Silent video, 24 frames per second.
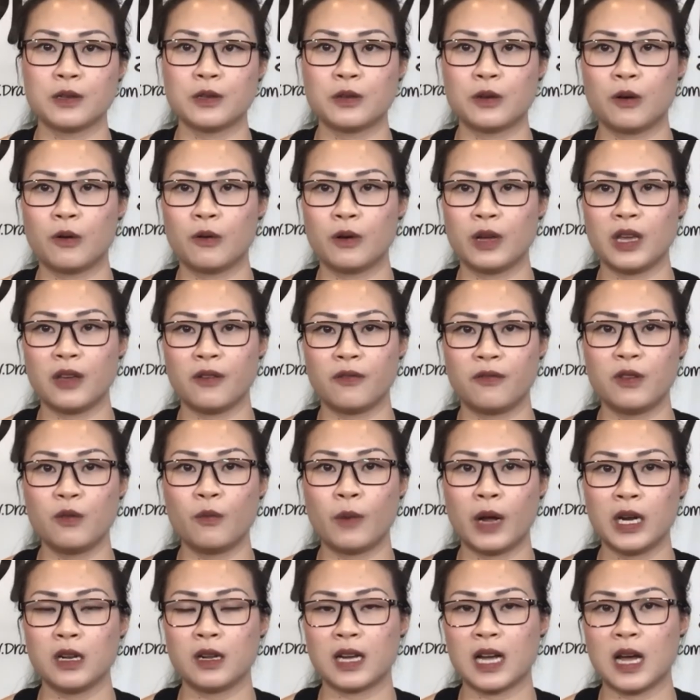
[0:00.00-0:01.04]
So if you
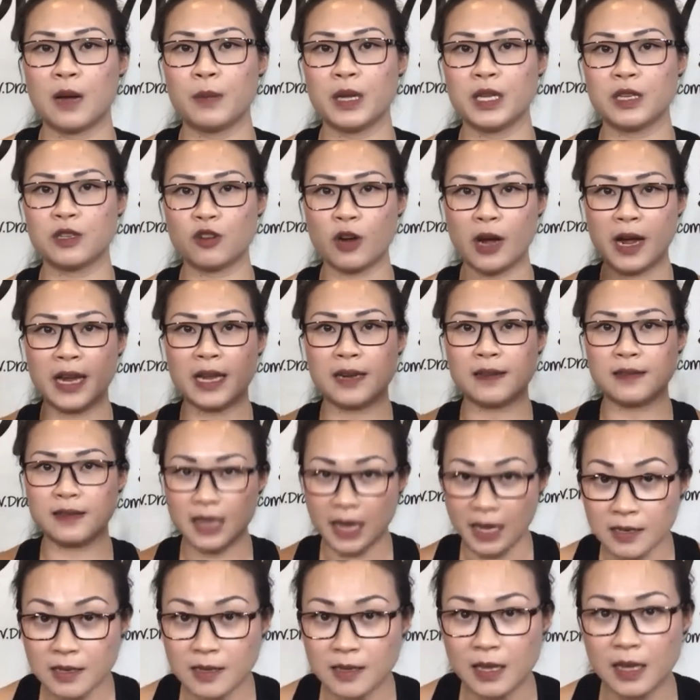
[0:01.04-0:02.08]
wanted to come and try and
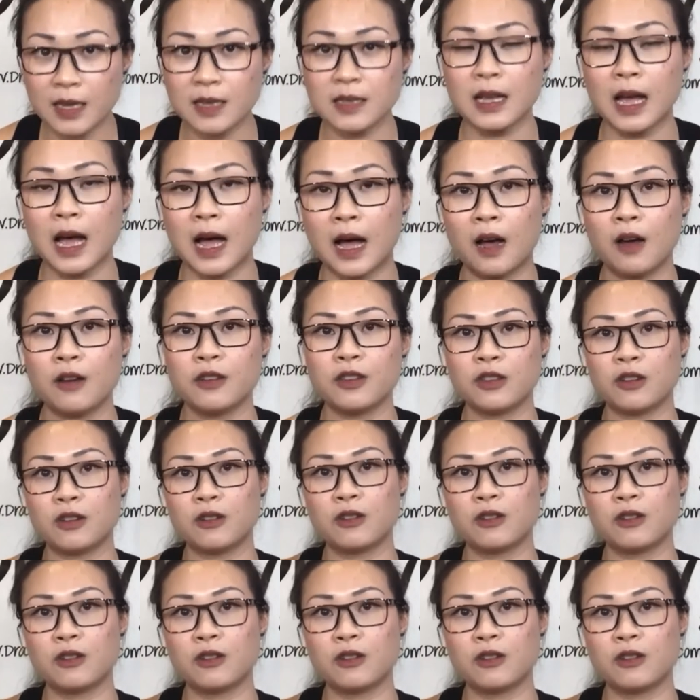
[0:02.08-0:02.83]
test things out,